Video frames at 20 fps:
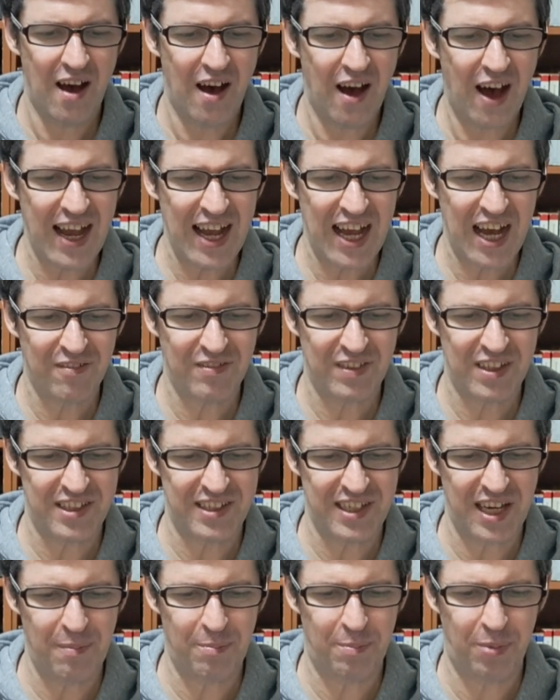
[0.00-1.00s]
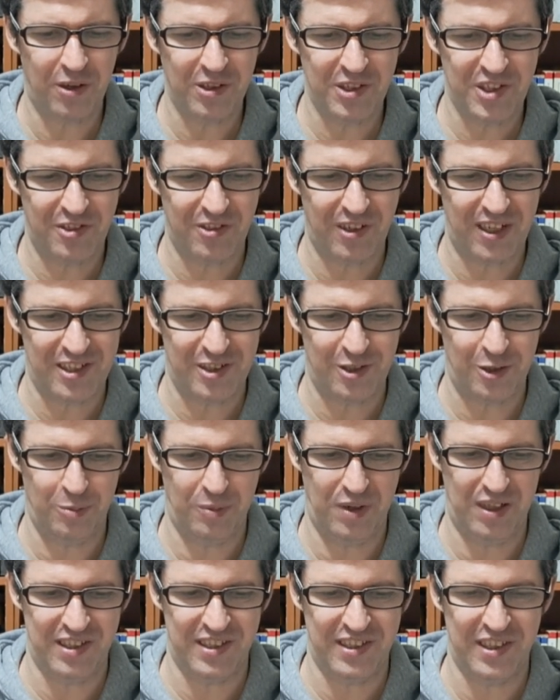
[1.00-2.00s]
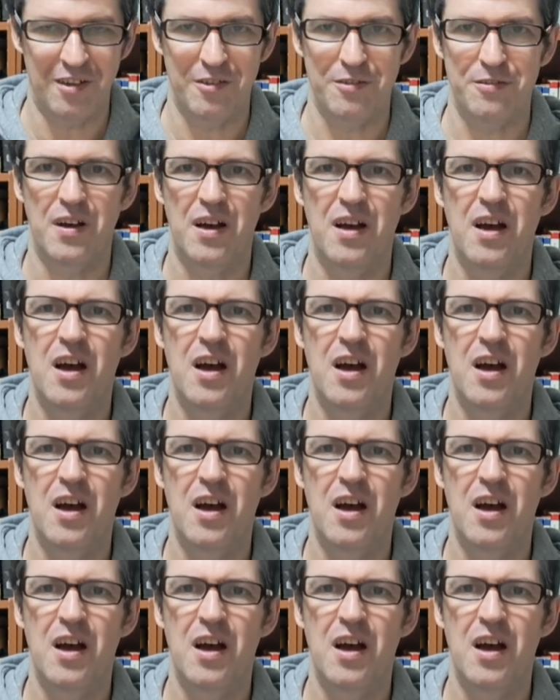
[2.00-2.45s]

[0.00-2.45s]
I have the same posture, I told myself.